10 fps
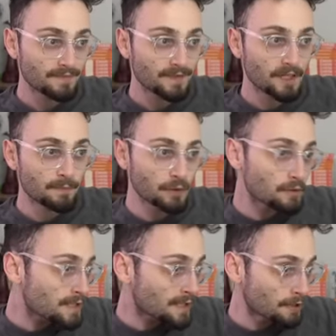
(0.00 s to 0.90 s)
The computer
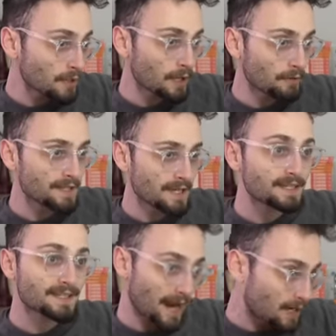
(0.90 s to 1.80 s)
is literally already saying,
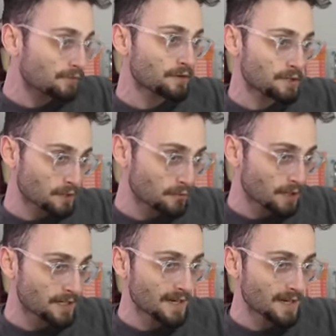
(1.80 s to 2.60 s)
sacrifice your rook